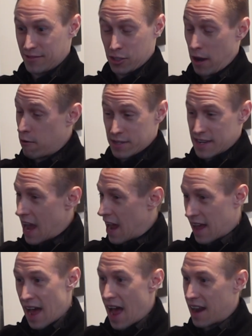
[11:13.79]
So I was
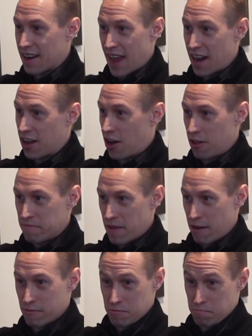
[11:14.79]
not hot at all.
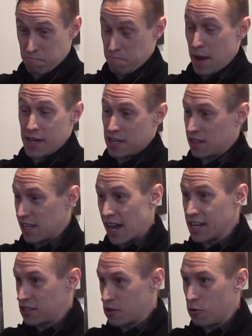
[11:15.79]
I was basically
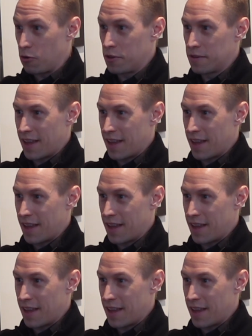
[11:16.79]
ice cold.